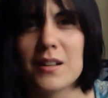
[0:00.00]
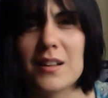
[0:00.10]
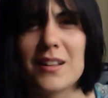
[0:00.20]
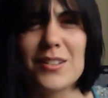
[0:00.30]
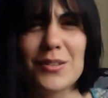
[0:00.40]

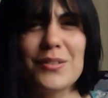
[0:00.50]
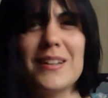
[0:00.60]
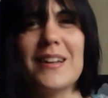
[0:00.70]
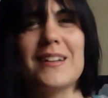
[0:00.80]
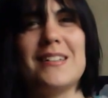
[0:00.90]
Is there
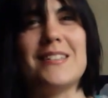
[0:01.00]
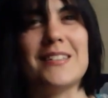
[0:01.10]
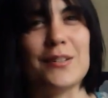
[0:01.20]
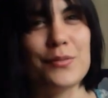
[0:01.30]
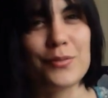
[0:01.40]
really any
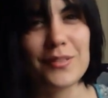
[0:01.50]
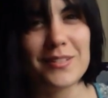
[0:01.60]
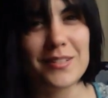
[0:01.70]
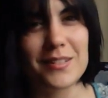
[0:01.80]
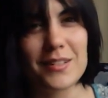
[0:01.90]

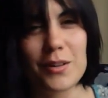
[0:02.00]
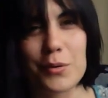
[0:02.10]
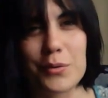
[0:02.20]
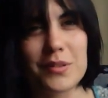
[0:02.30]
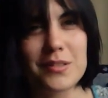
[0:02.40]
difference,
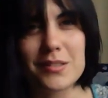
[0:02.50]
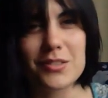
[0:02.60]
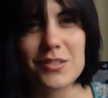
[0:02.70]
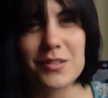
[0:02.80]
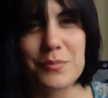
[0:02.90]
or is this
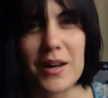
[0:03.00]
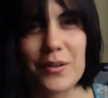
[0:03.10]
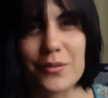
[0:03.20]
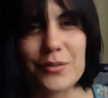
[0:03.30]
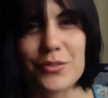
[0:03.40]
just a
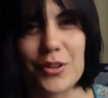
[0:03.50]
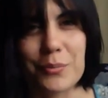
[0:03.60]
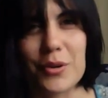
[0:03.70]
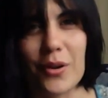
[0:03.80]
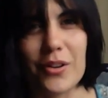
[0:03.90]
matter of
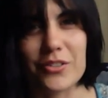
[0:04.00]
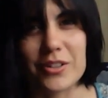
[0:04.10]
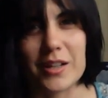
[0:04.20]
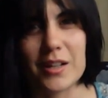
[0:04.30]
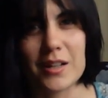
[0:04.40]
terminology?